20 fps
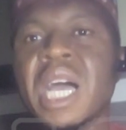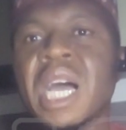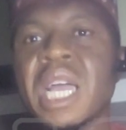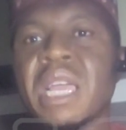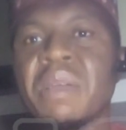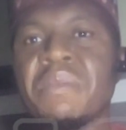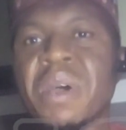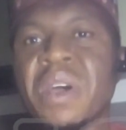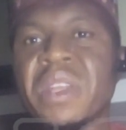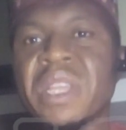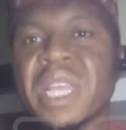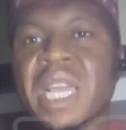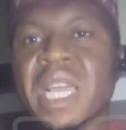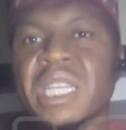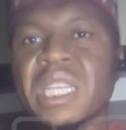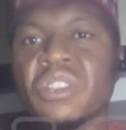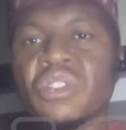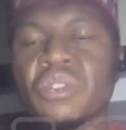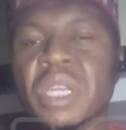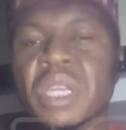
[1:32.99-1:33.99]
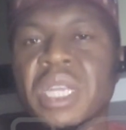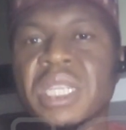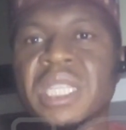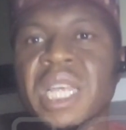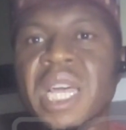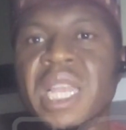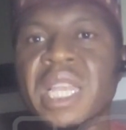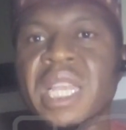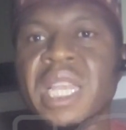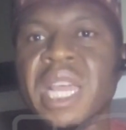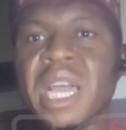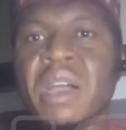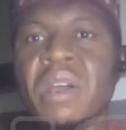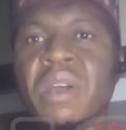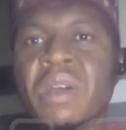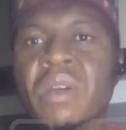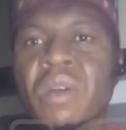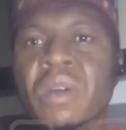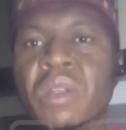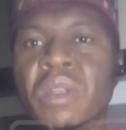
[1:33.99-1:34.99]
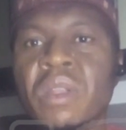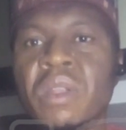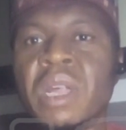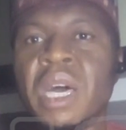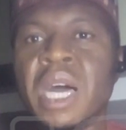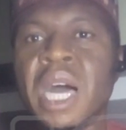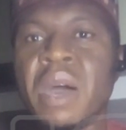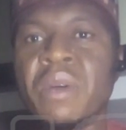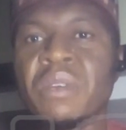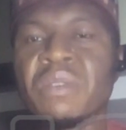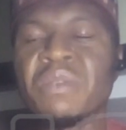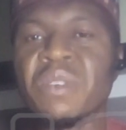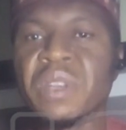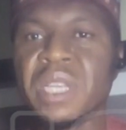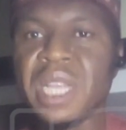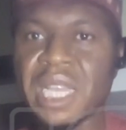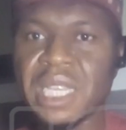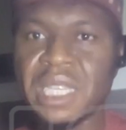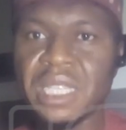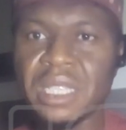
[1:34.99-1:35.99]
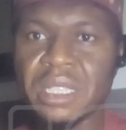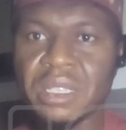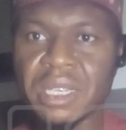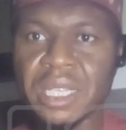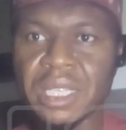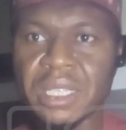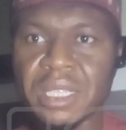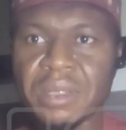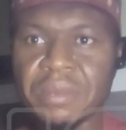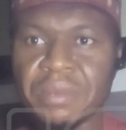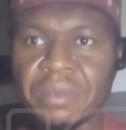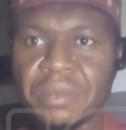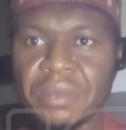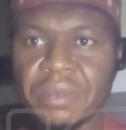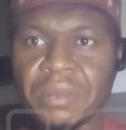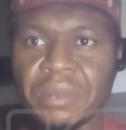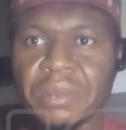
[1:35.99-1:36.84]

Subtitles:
about their interests, and they're all out for their interest.